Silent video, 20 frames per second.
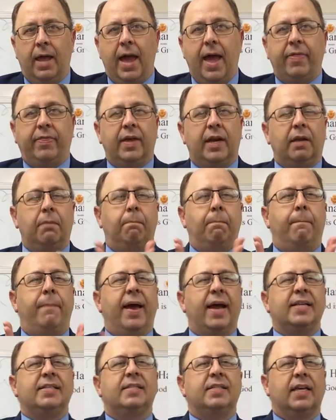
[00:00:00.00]
And then he
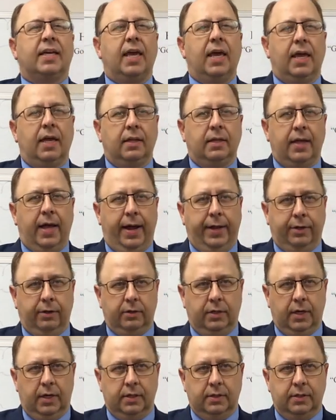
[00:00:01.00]
begs the king,
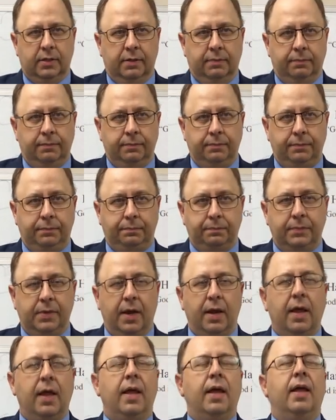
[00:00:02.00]
Daniel does,
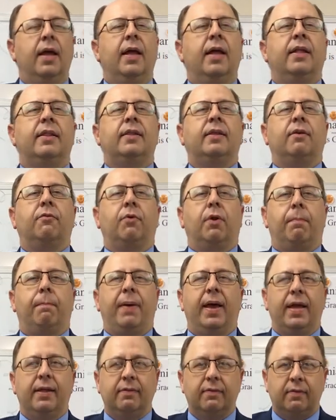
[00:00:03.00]
to
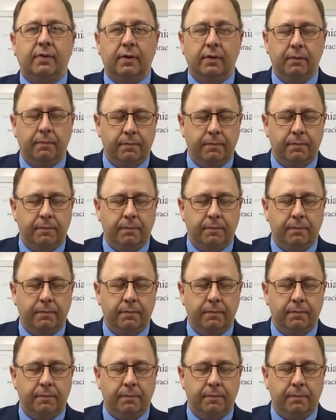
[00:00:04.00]
repent,